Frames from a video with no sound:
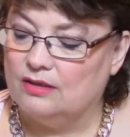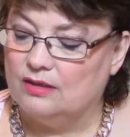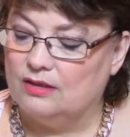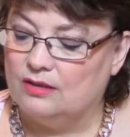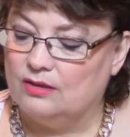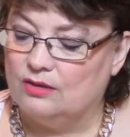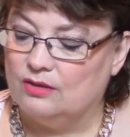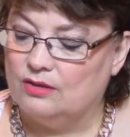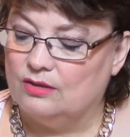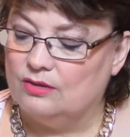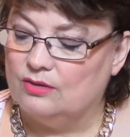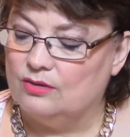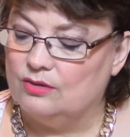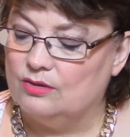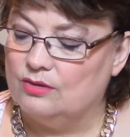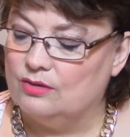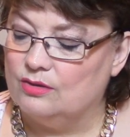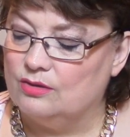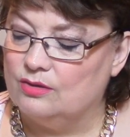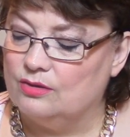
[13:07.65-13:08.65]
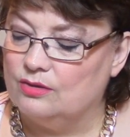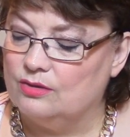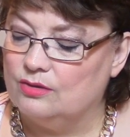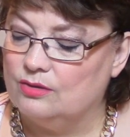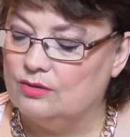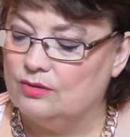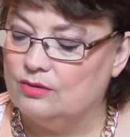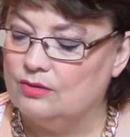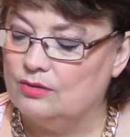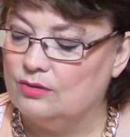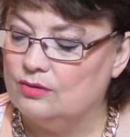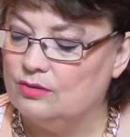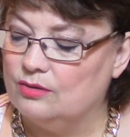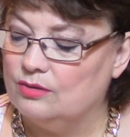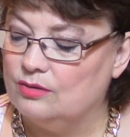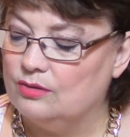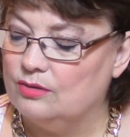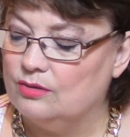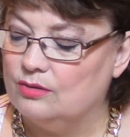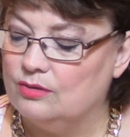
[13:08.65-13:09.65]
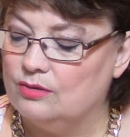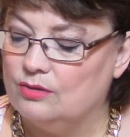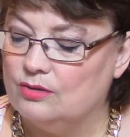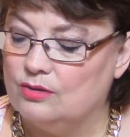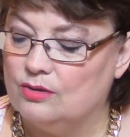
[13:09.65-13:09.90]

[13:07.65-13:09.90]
(no one is talking)